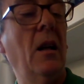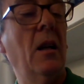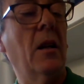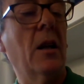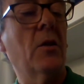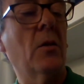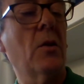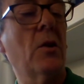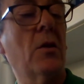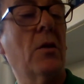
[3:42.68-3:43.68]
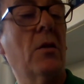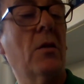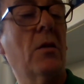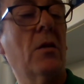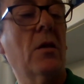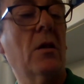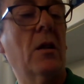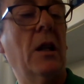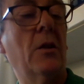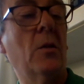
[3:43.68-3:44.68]

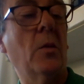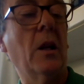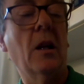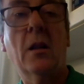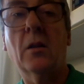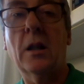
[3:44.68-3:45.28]
najząszliszły.